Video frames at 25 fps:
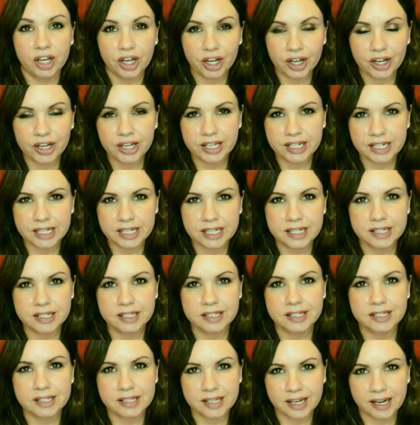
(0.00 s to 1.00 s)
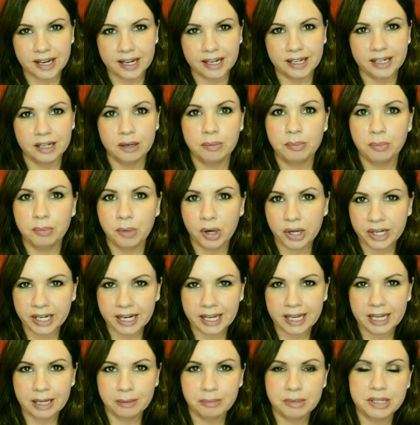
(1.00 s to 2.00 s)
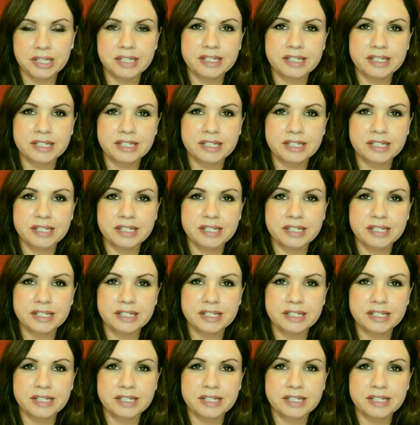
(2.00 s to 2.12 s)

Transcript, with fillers: heard it say my name.